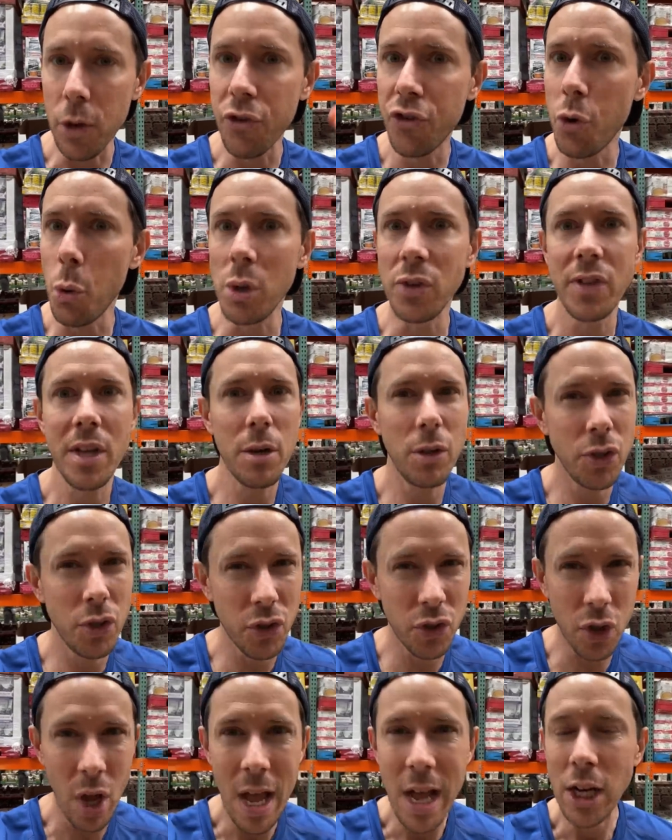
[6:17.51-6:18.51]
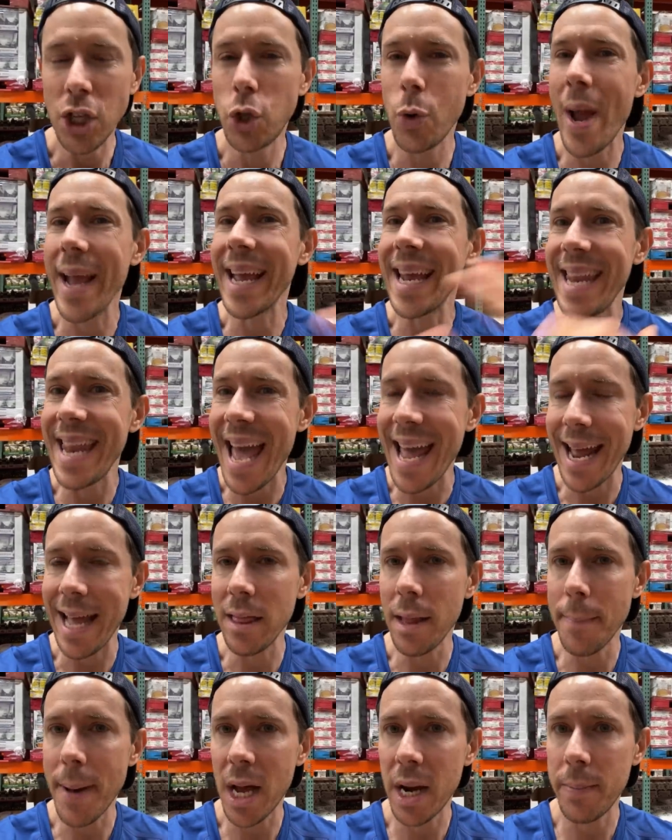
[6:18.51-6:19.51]
sourced. They don't just drag a net on
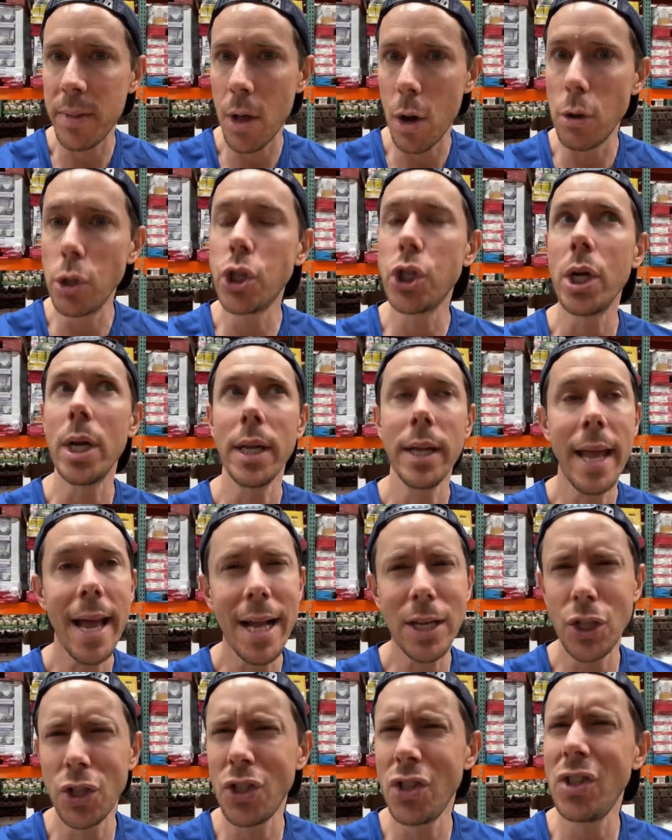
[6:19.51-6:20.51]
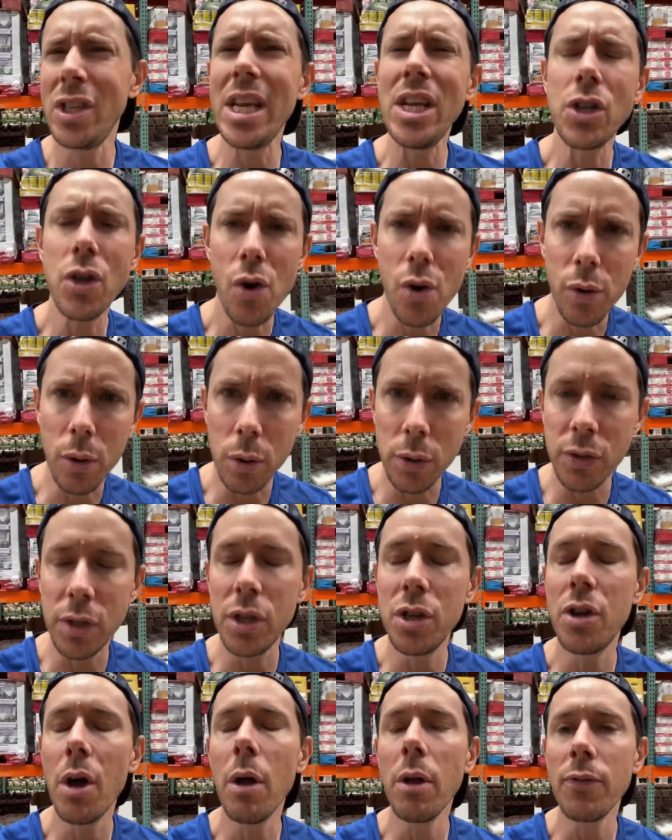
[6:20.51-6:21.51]
the bottom of the ocean and catch sea turtles
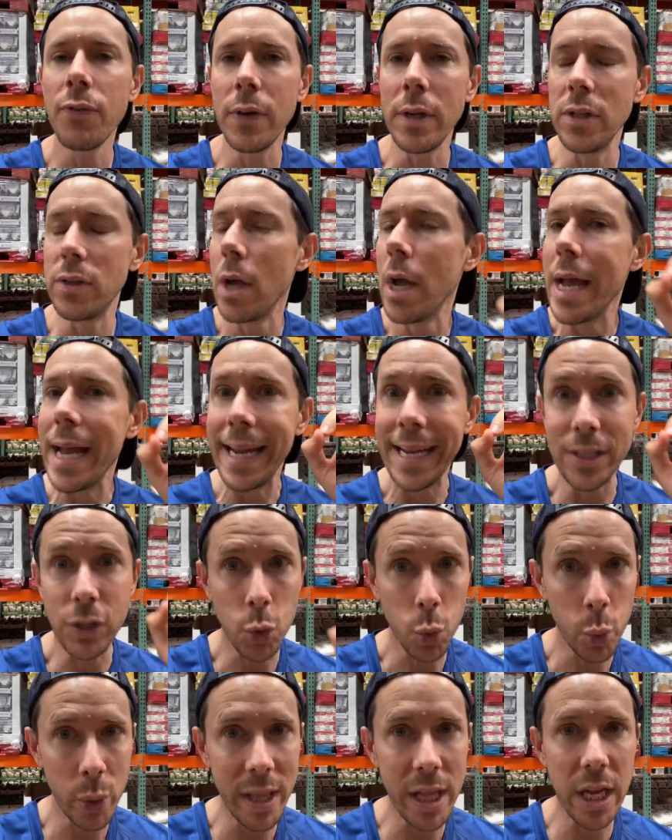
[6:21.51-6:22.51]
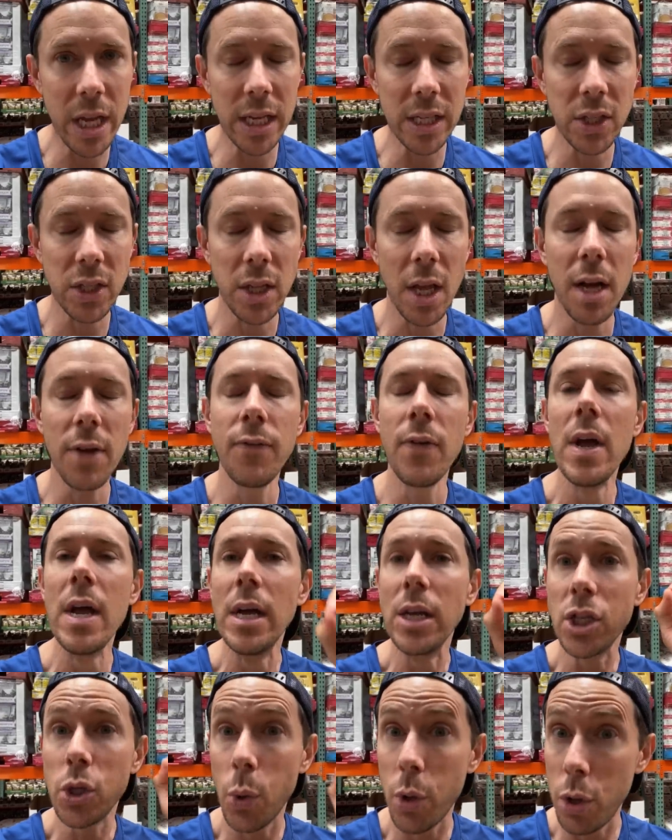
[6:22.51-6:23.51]
and dolphins. It's really good stuff.
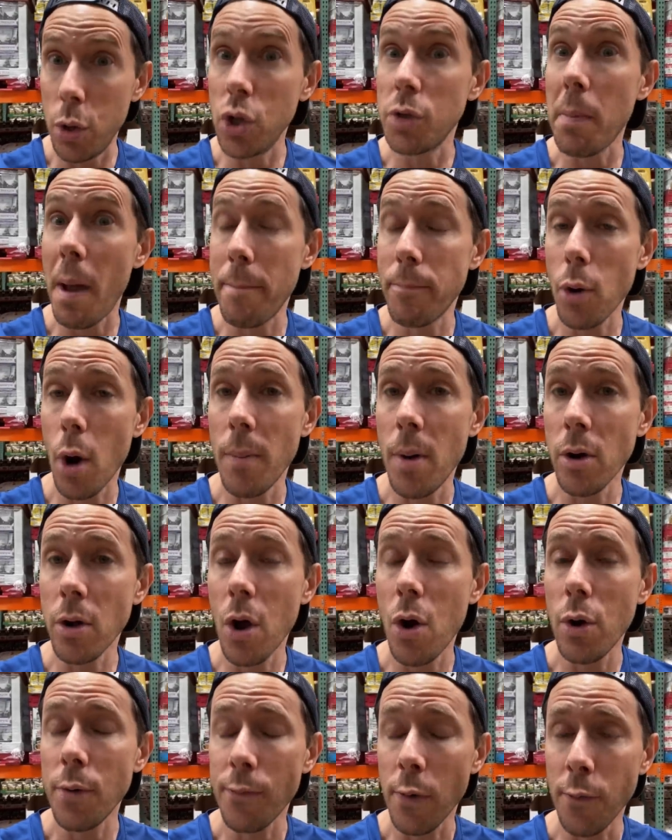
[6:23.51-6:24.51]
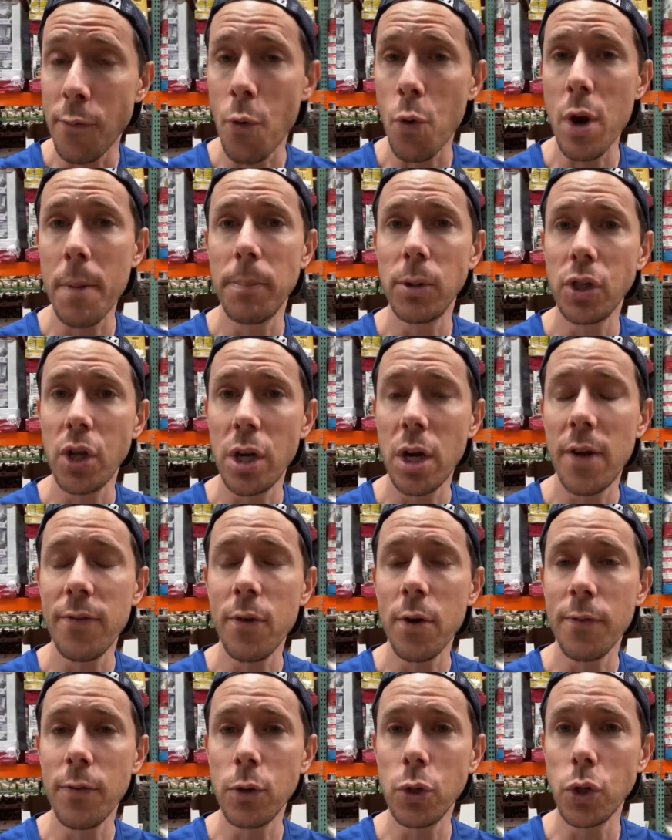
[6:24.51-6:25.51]
So when you use my promo code for 40% off
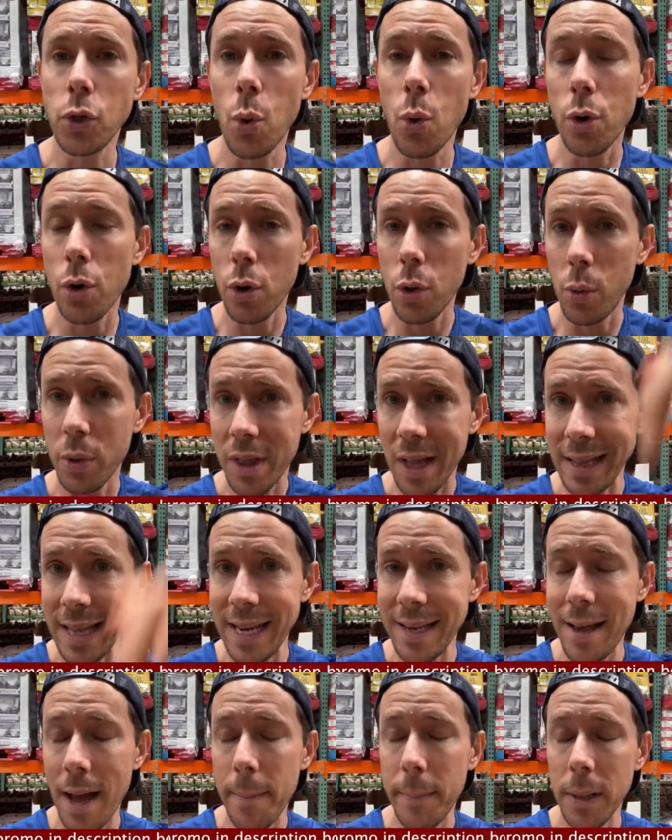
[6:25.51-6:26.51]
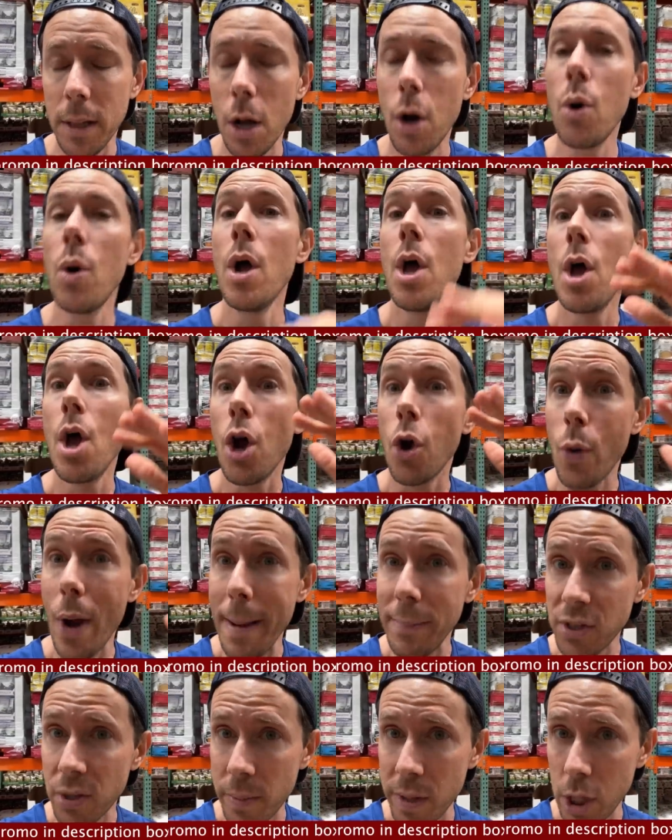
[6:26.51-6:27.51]
your first order with the link down below,
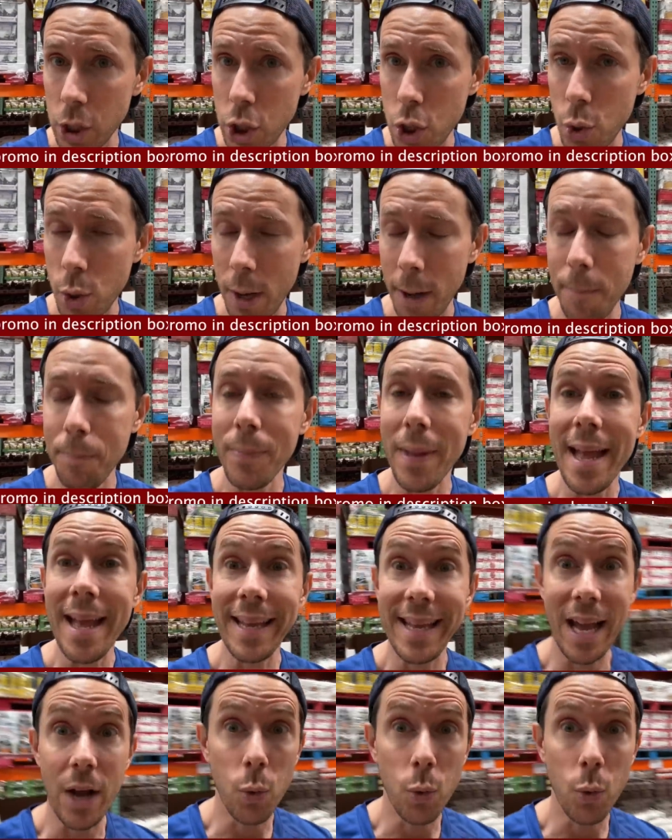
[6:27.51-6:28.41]
Grab some of the tuna, get